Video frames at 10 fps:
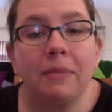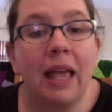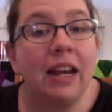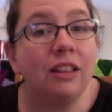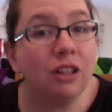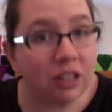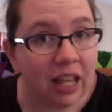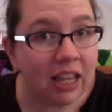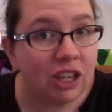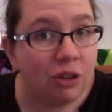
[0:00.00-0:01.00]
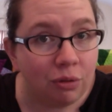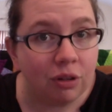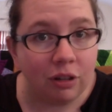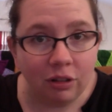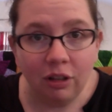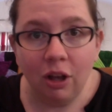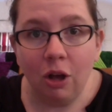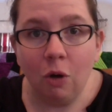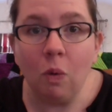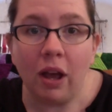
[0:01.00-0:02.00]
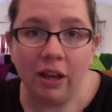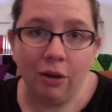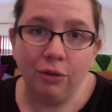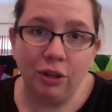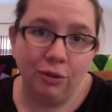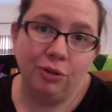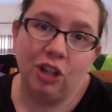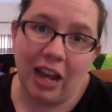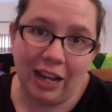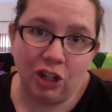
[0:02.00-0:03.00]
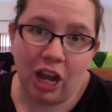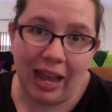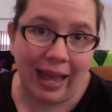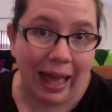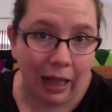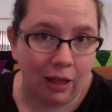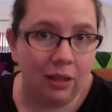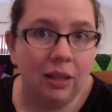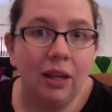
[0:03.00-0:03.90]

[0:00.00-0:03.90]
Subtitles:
and it looks like Youghal, Youghal,